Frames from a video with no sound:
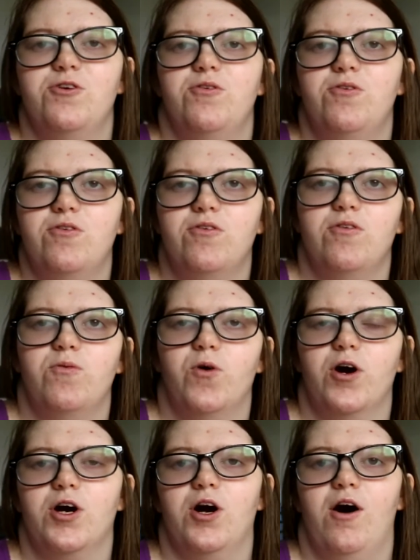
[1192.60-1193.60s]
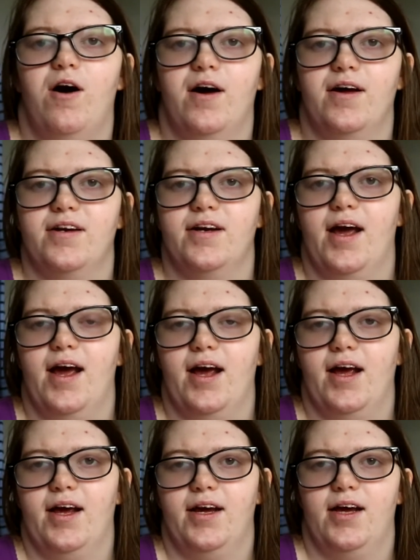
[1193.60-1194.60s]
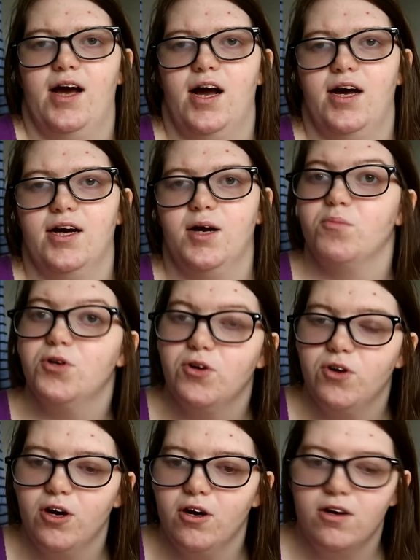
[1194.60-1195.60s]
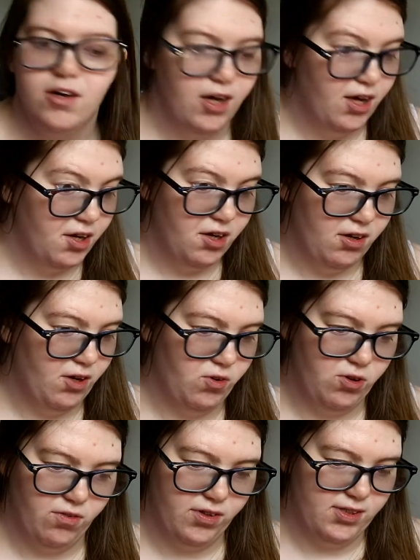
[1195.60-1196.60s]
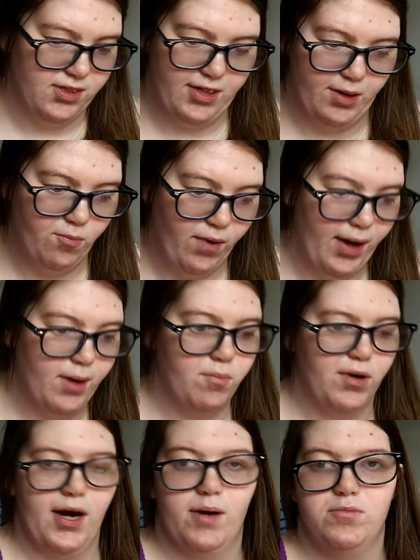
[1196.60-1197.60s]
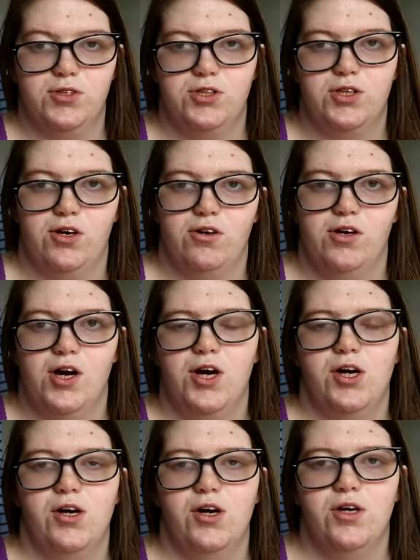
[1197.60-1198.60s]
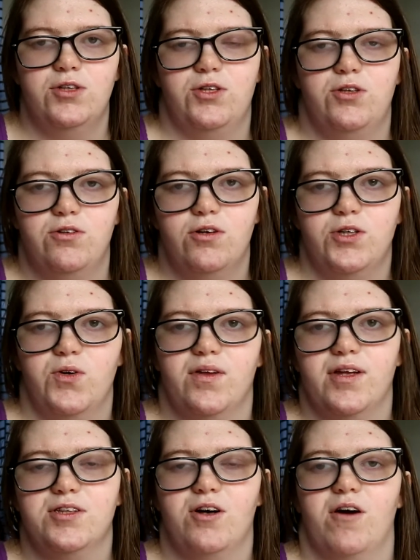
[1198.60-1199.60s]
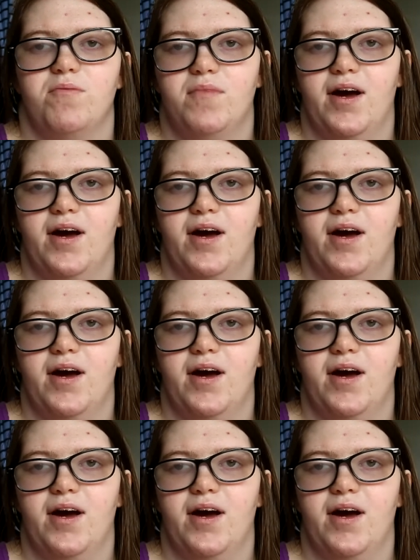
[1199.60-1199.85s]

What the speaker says: you work on a computer, you do this the same way, but I'm just doing this on